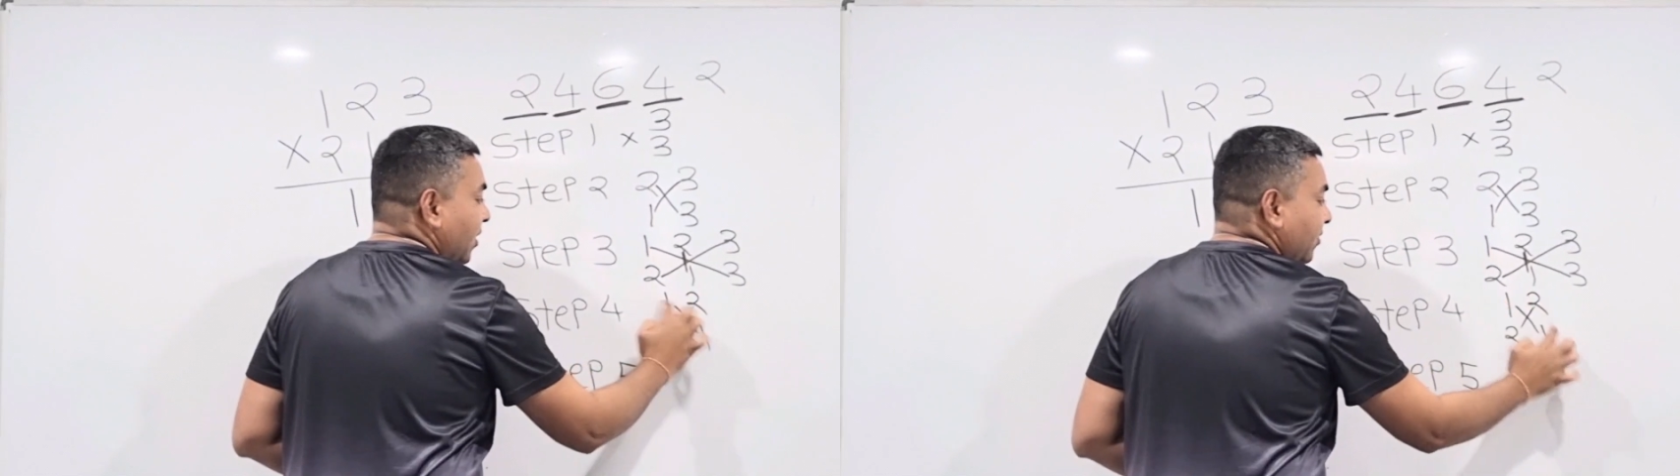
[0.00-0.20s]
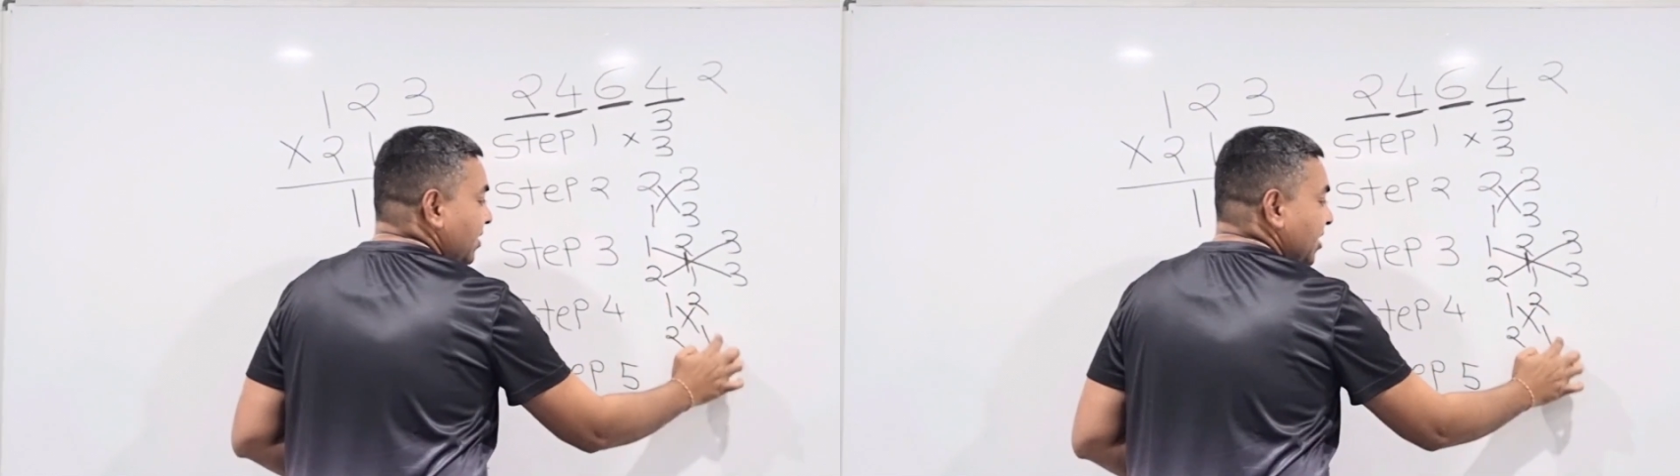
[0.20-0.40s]

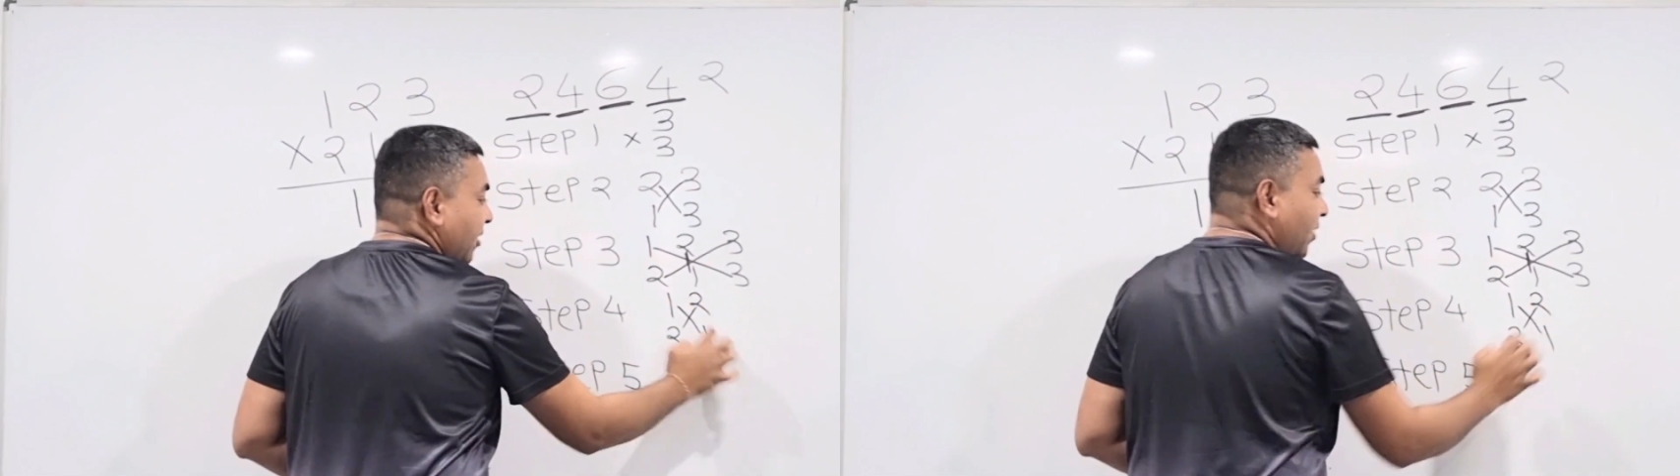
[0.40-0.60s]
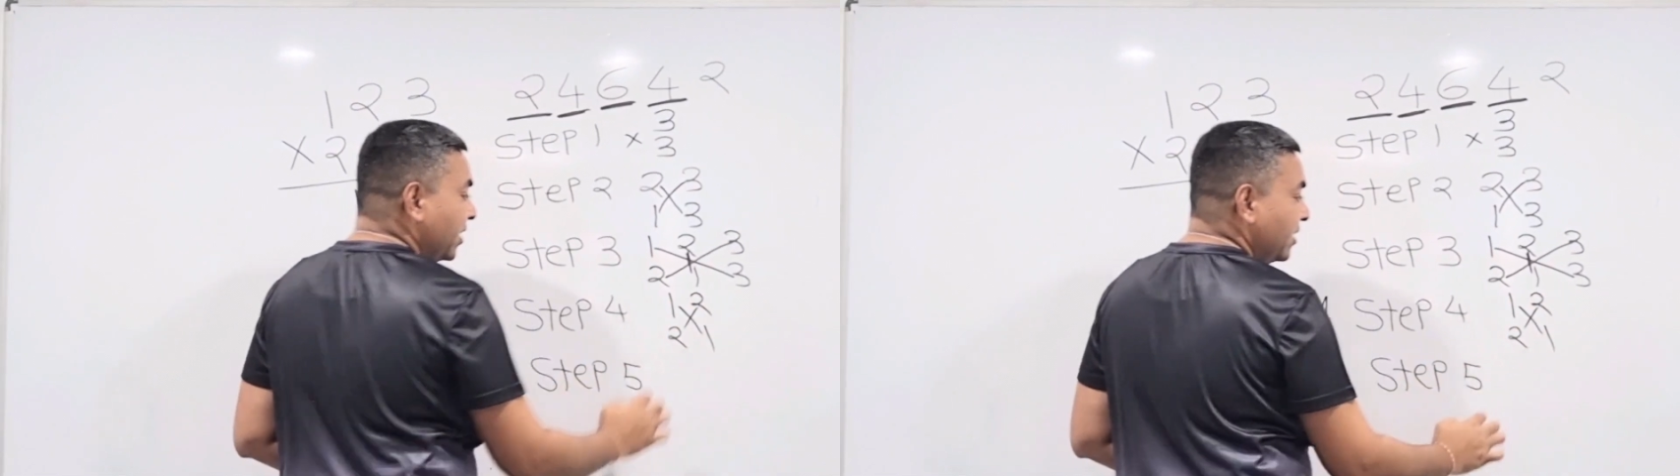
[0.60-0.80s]
1 1,
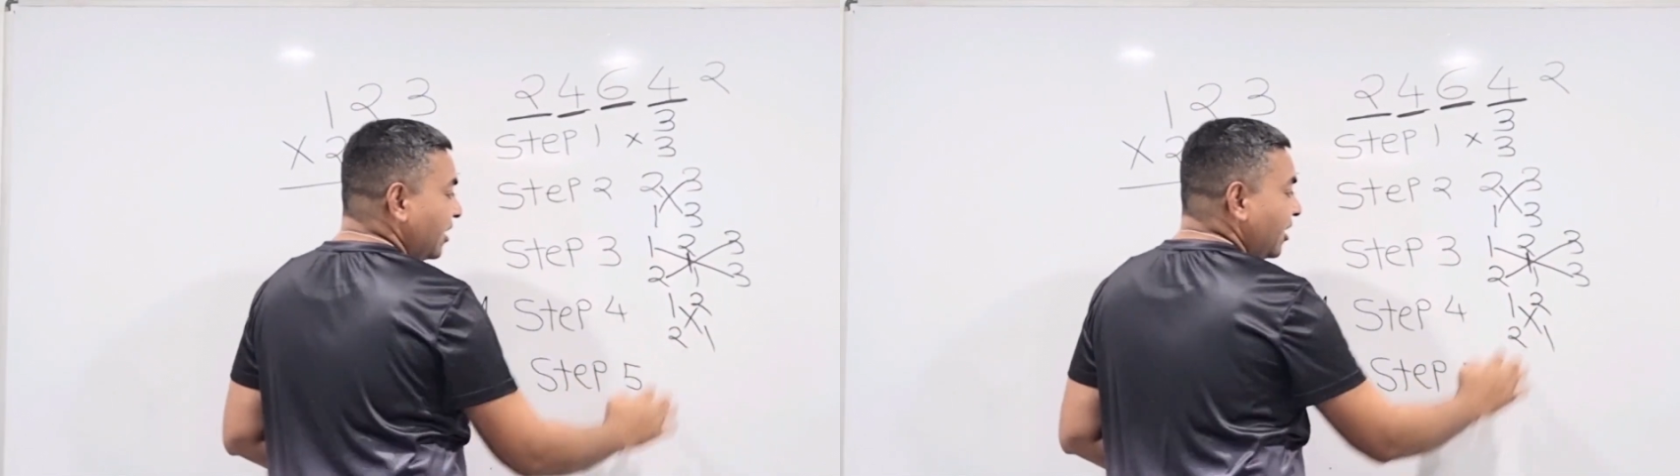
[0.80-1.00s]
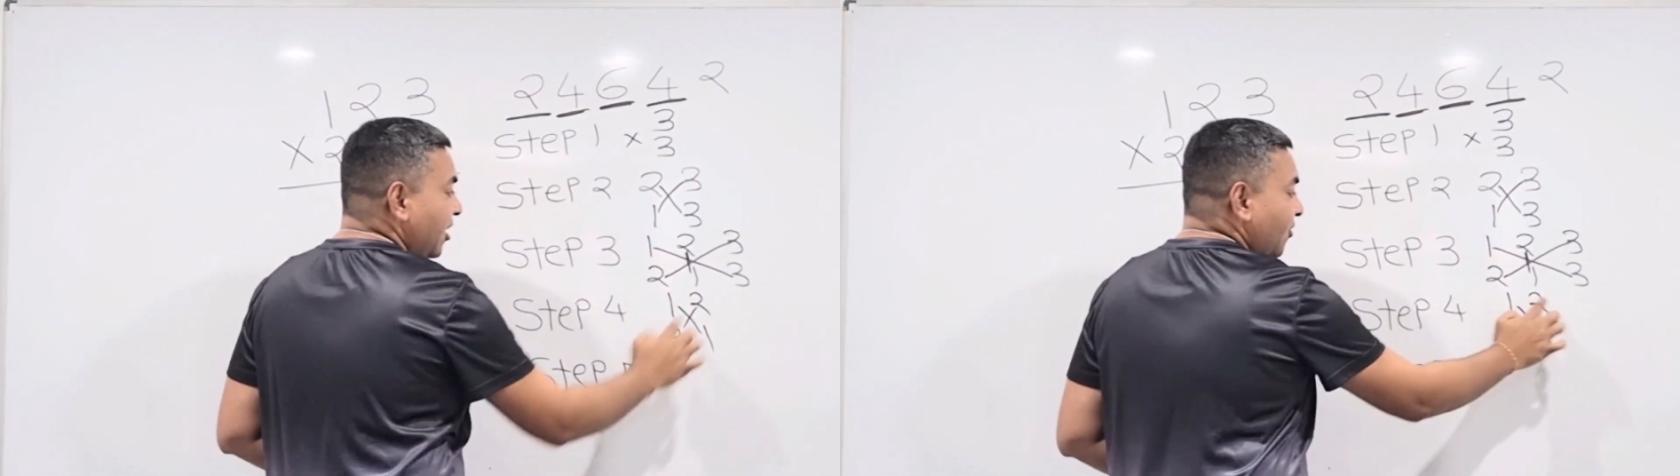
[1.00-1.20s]
are 1,
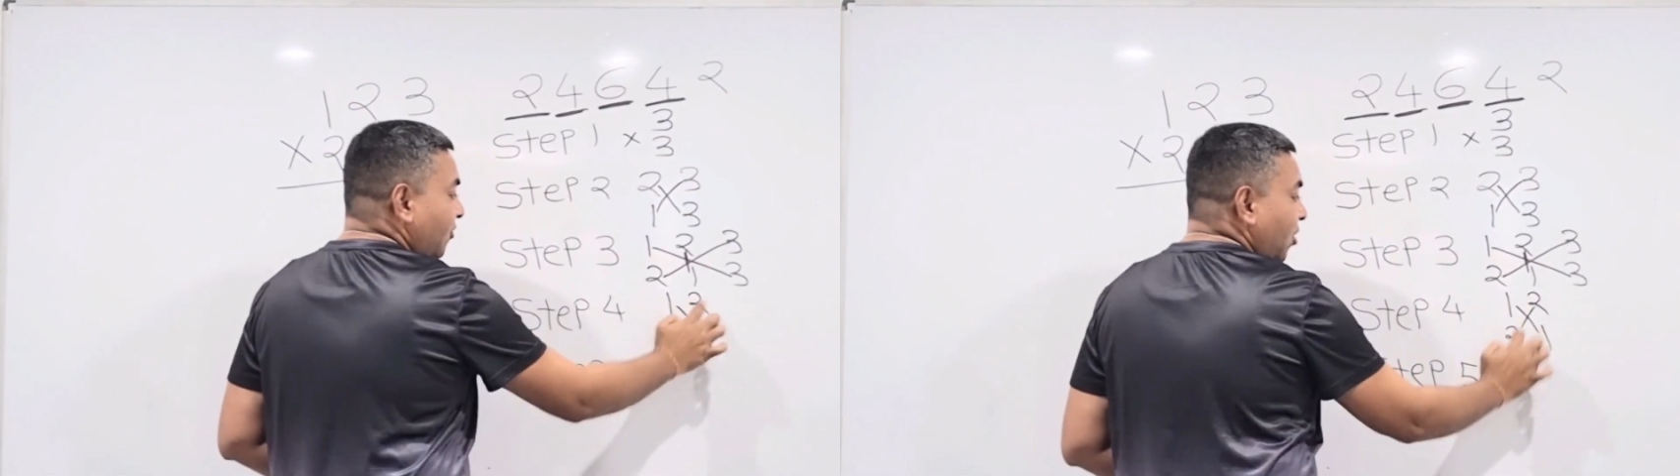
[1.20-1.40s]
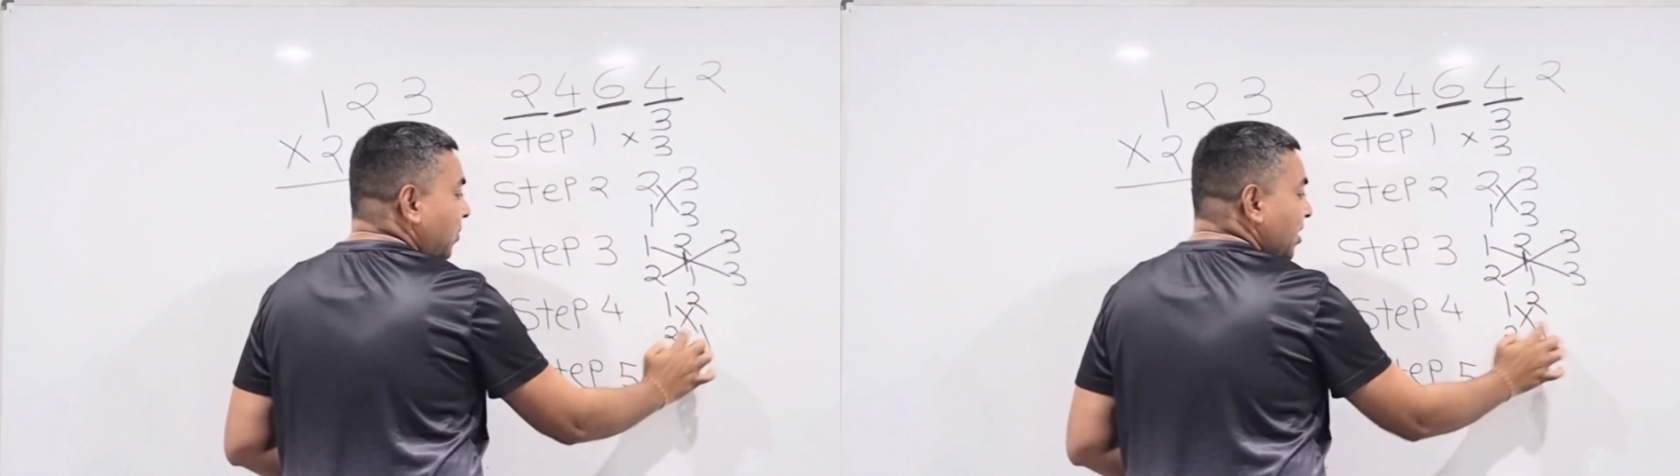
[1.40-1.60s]
4